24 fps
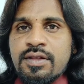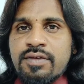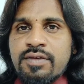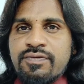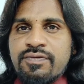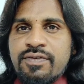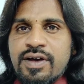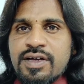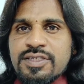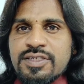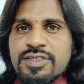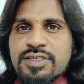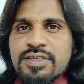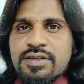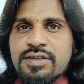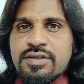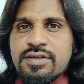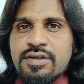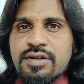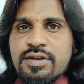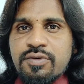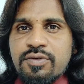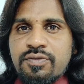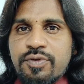The first
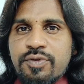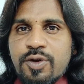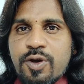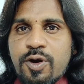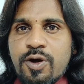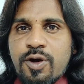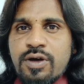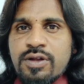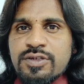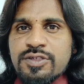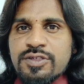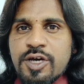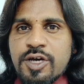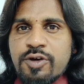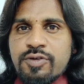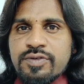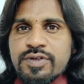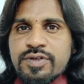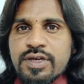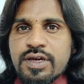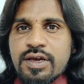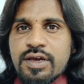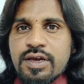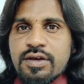reason, if you are
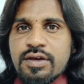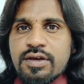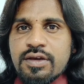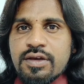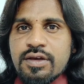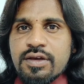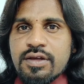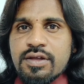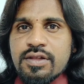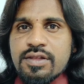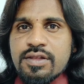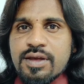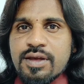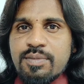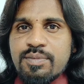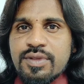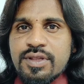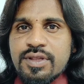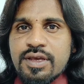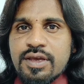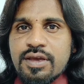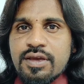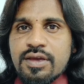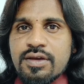doubting
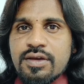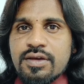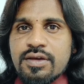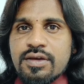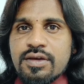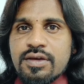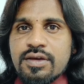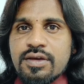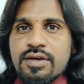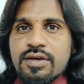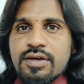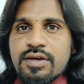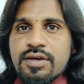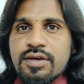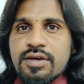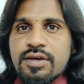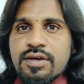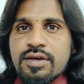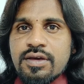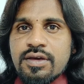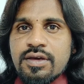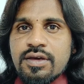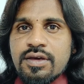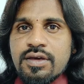something,
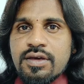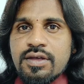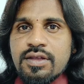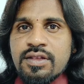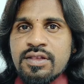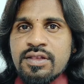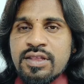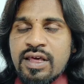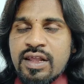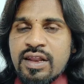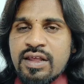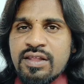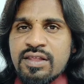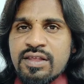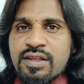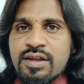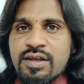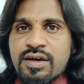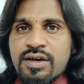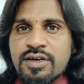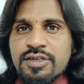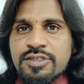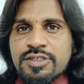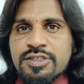there is
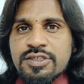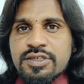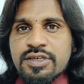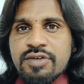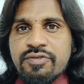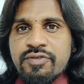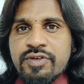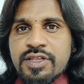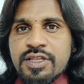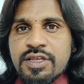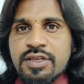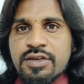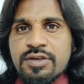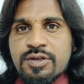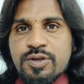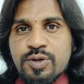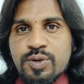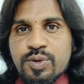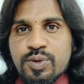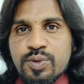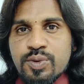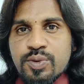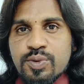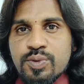an urge within
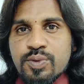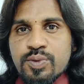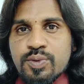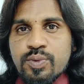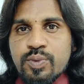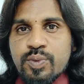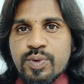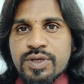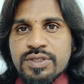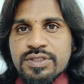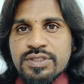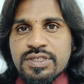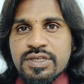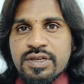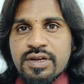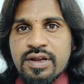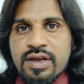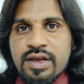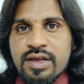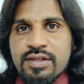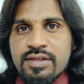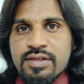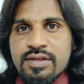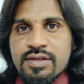you which
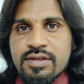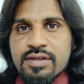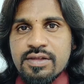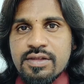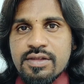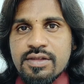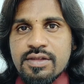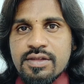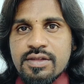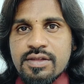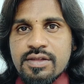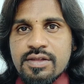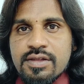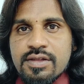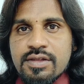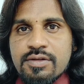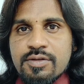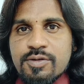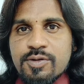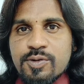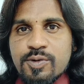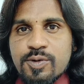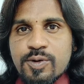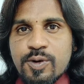
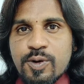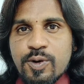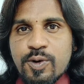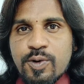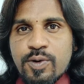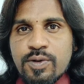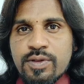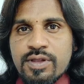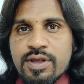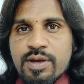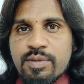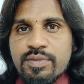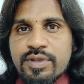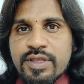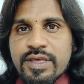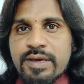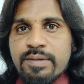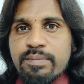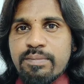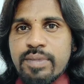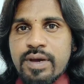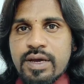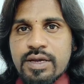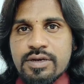rises to know
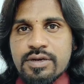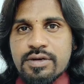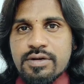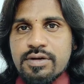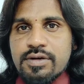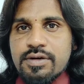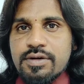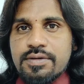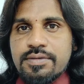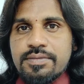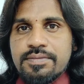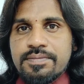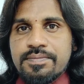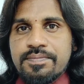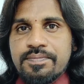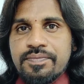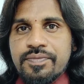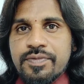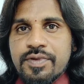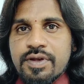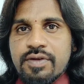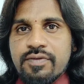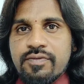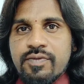something better,
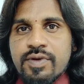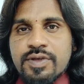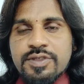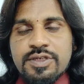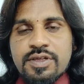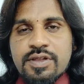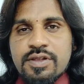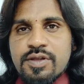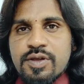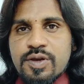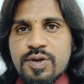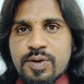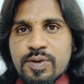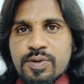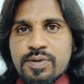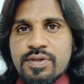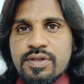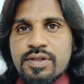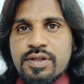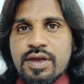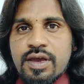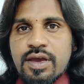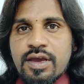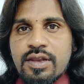which is
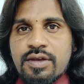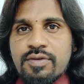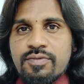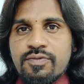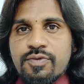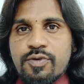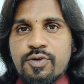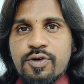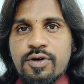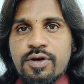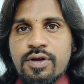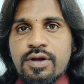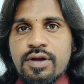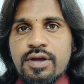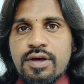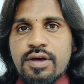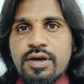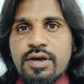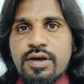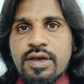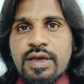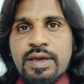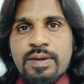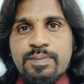good sign for
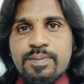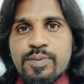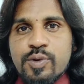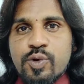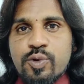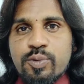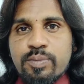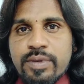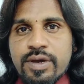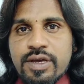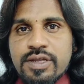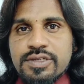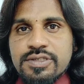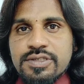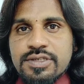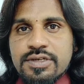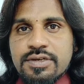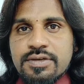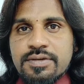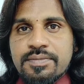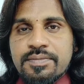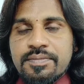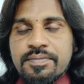improvement.